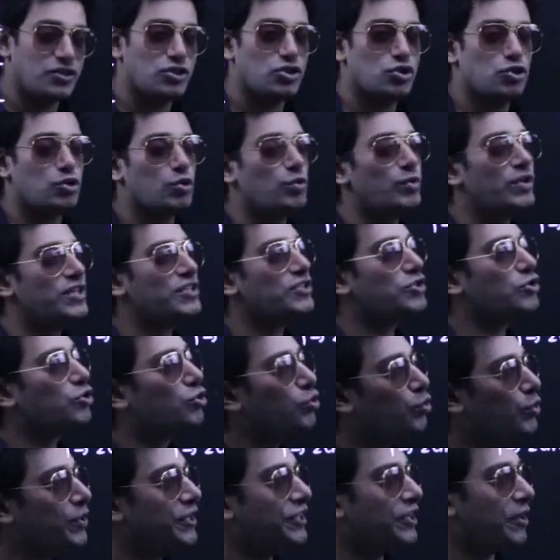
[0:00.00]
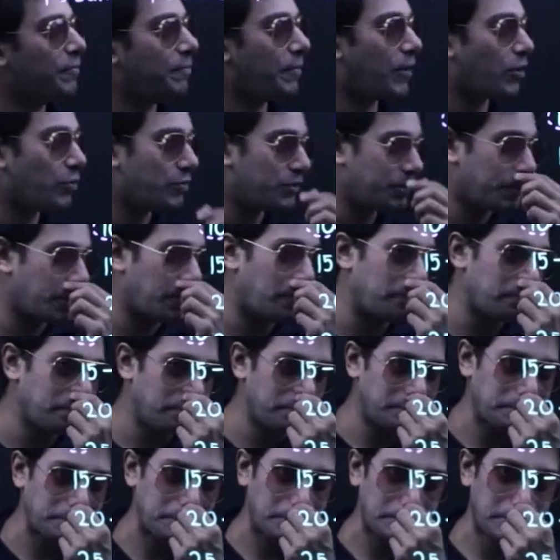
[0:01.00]
Students, screw it up out here.
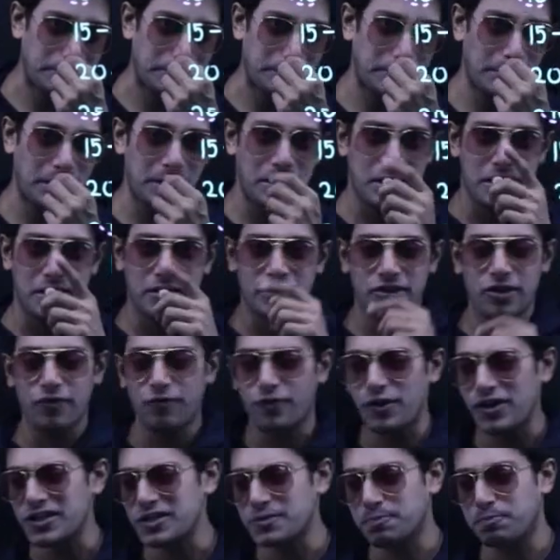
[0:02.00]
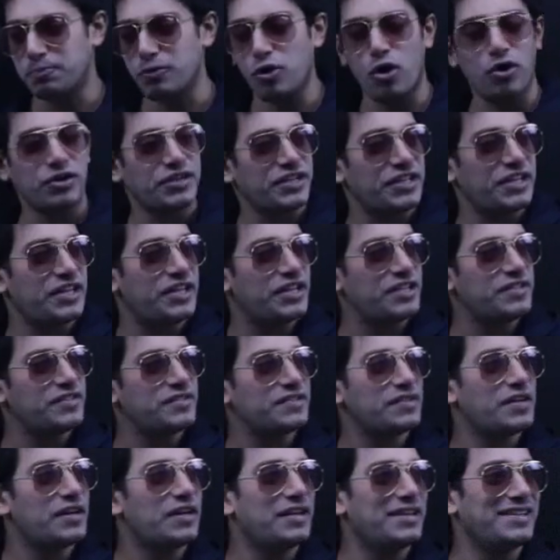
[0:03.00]
The first plot
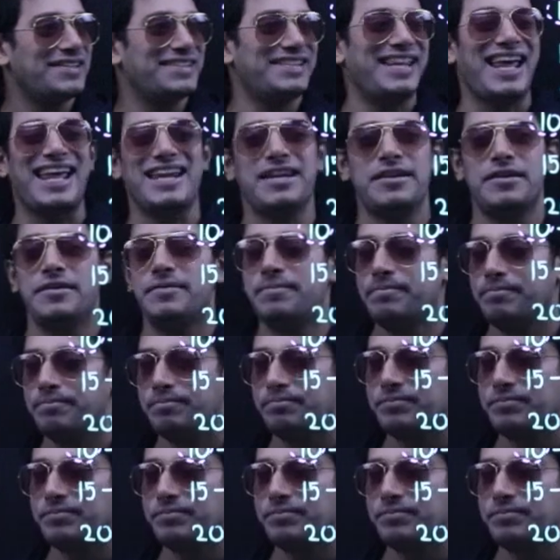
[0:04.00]
is 10.